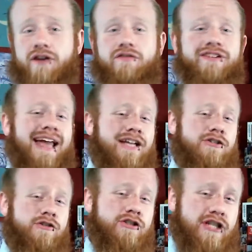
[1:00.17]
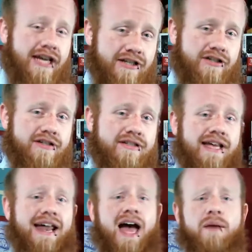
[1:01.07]
of natural changes
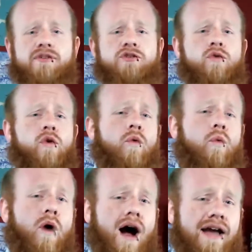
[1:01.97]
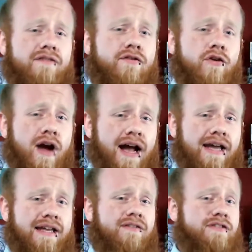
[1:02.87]
that happen to a wide variety of